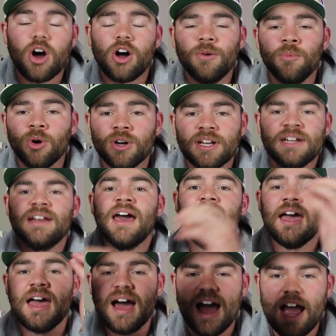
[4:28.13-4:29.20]
All morning,
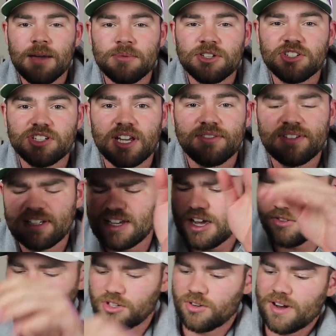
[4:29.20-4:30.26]
I've been shaving
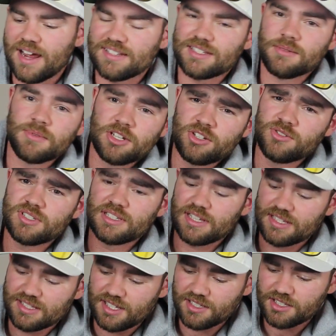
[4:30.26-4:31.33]
down the grass. I've been using
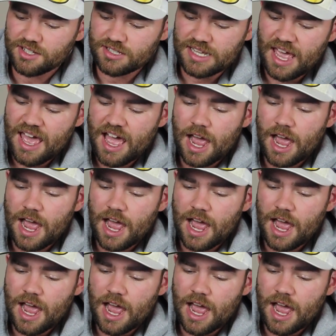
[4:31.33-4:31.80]
the scissors.